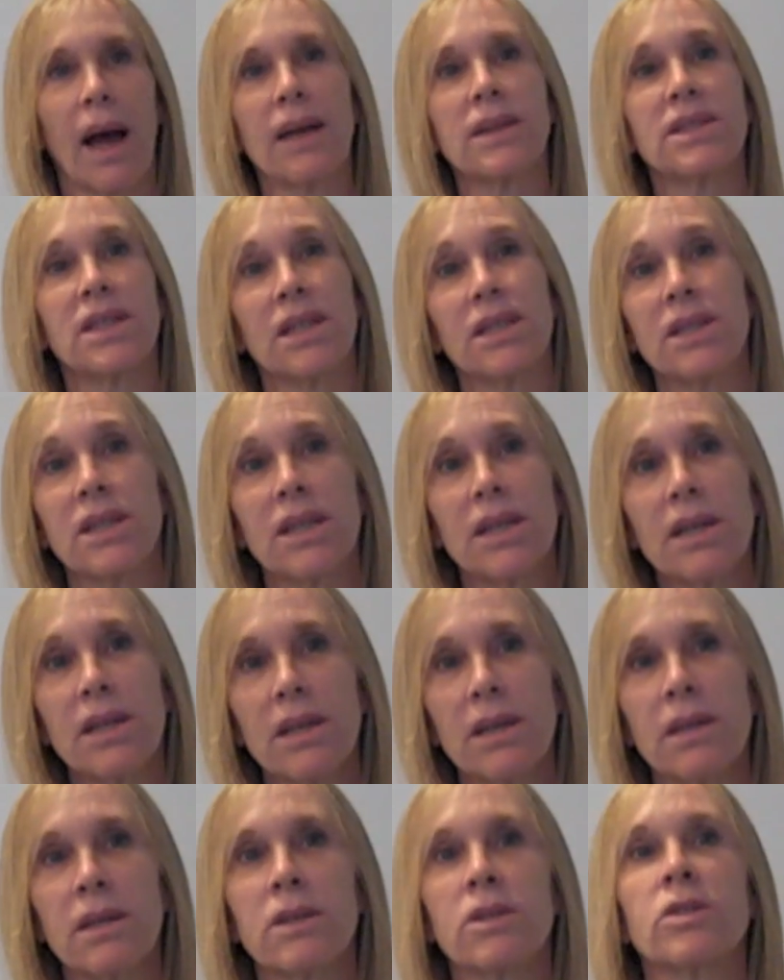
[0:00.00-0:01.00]

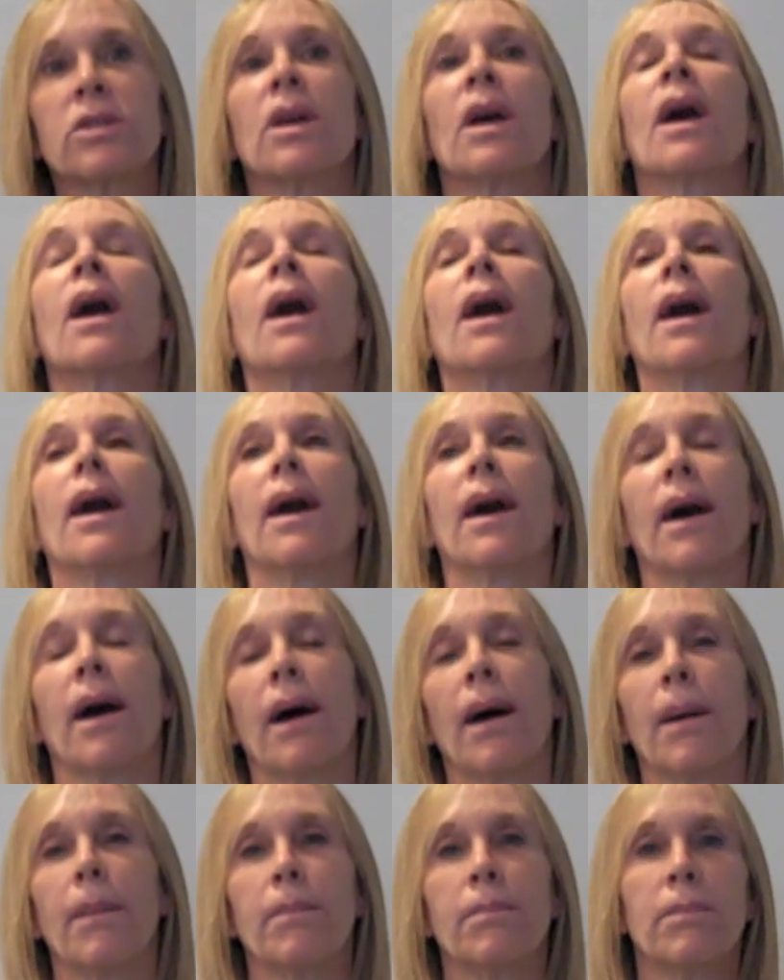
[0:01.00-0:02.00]
ICTs.
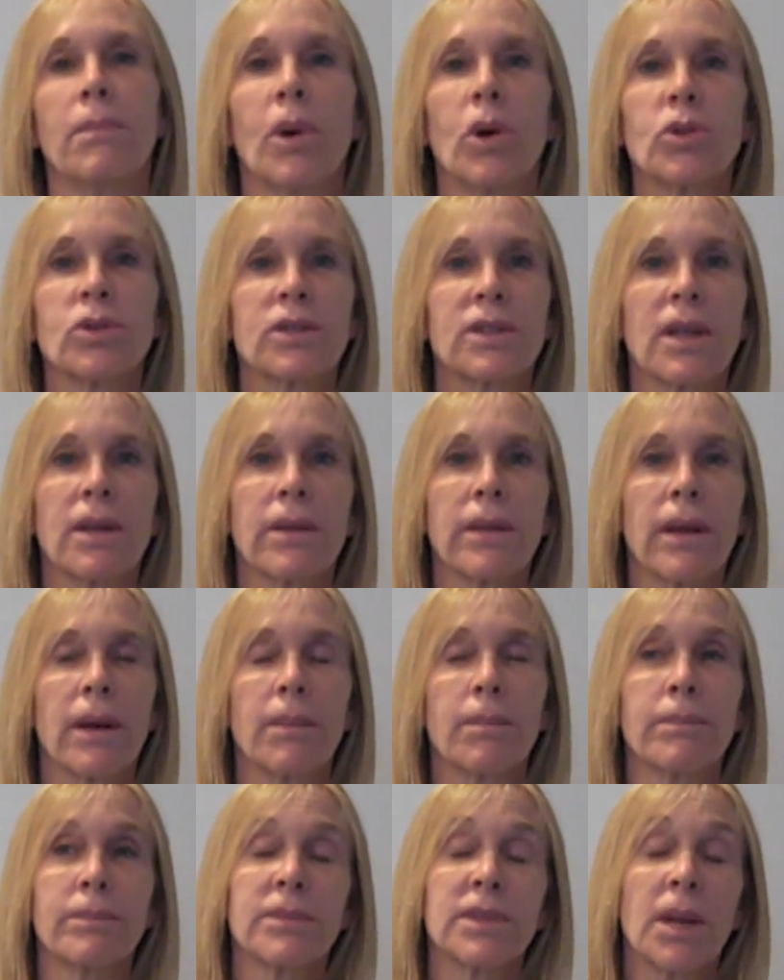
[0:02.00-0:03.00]
Most of
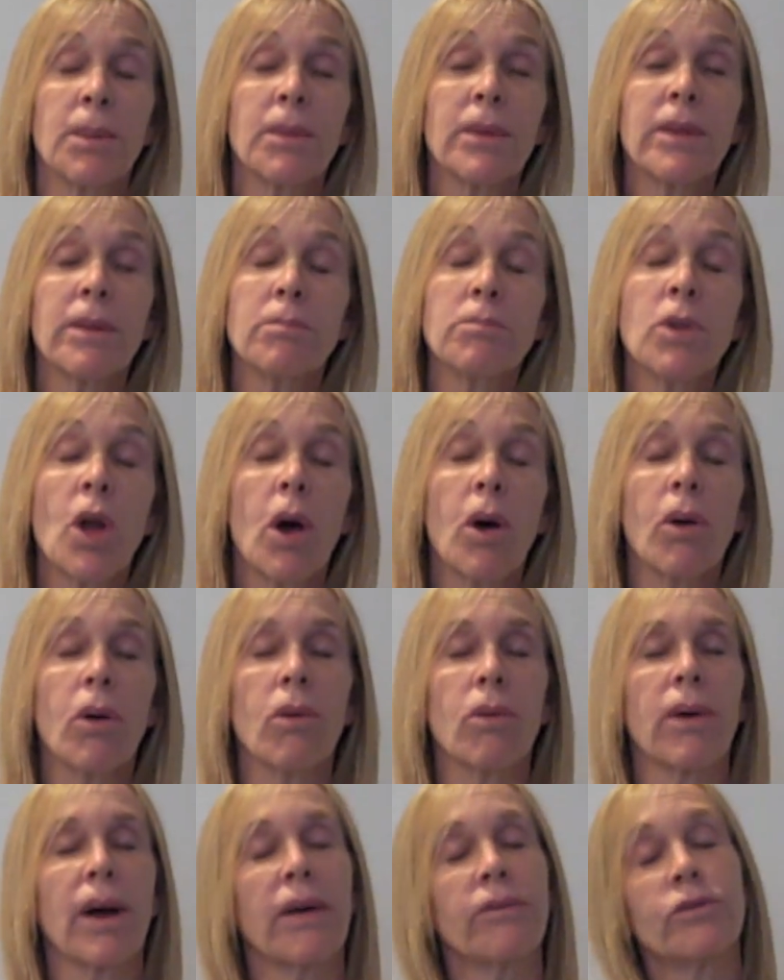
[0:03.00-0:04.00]
them, some of them
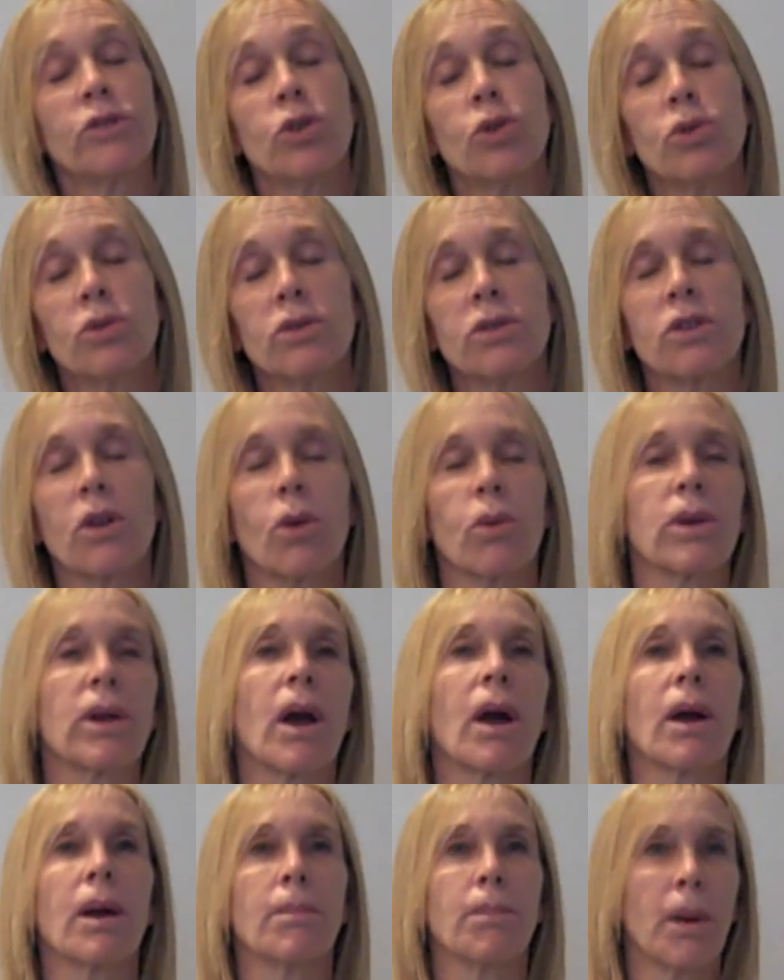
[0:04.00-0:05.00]
have used
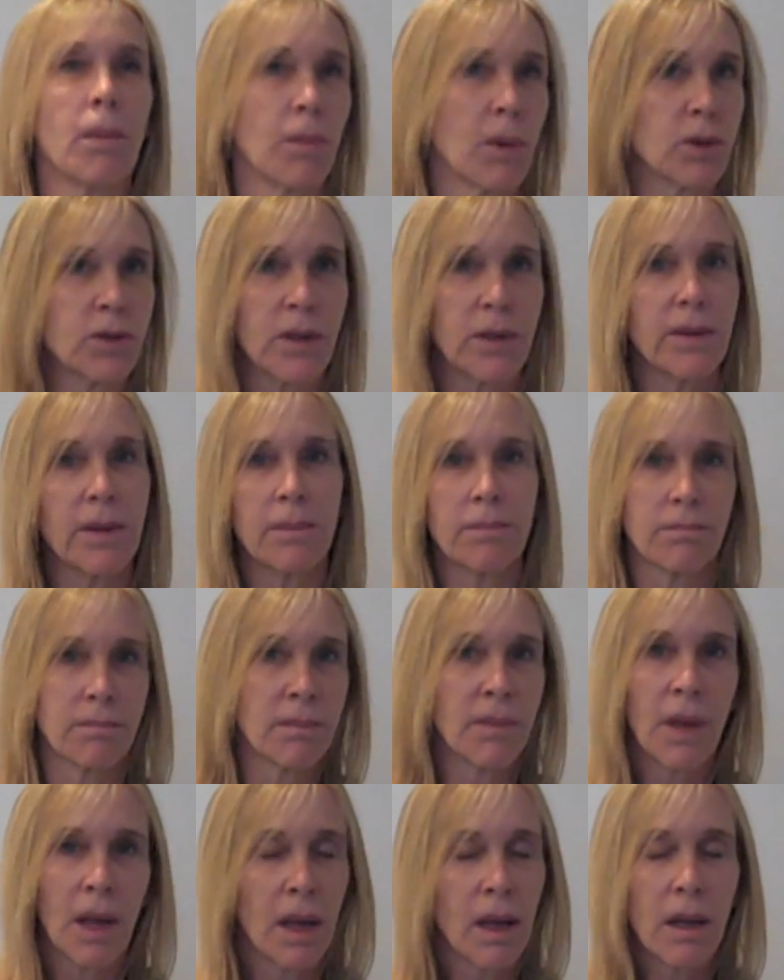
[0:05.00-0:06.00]
OER, but most of
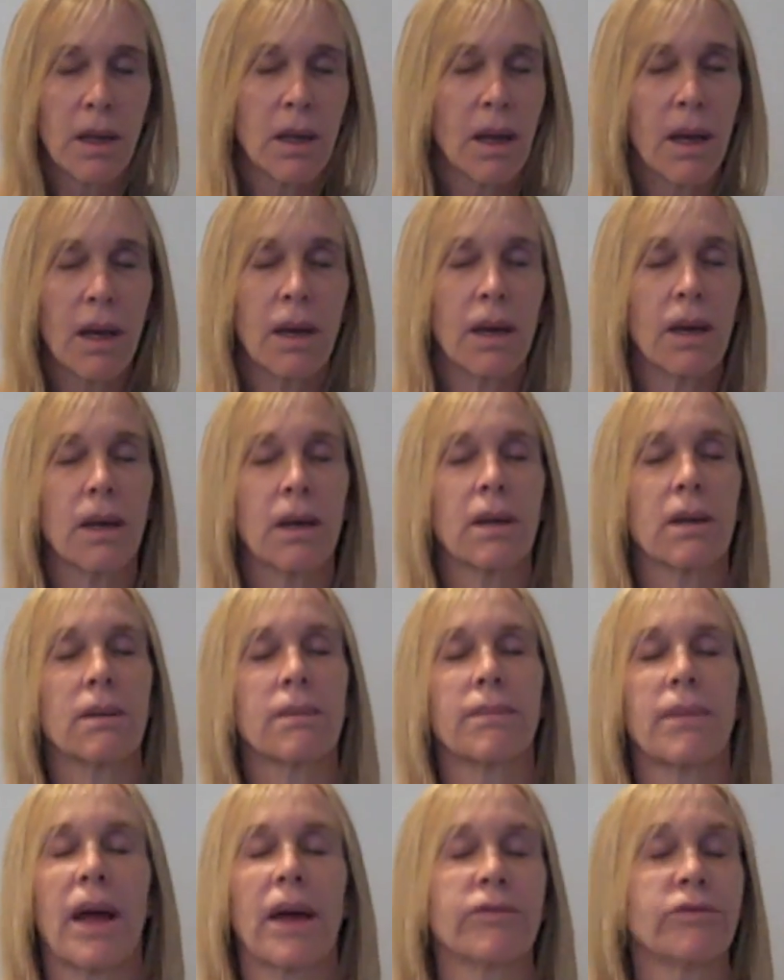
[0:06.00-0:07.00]
them
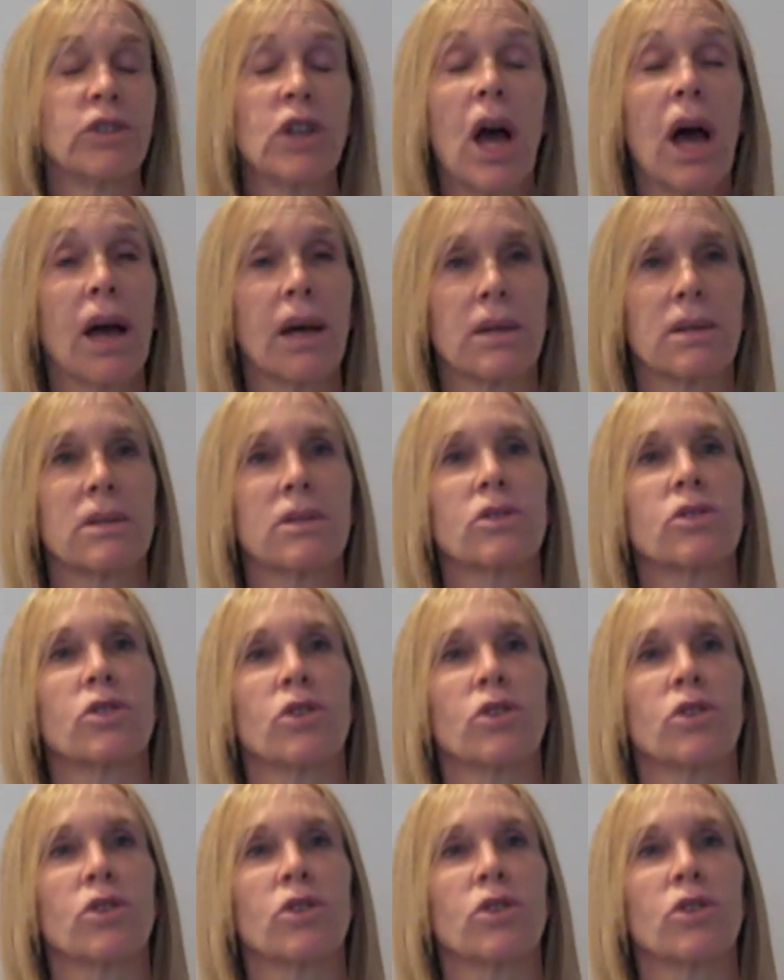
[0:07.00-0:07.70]
have not.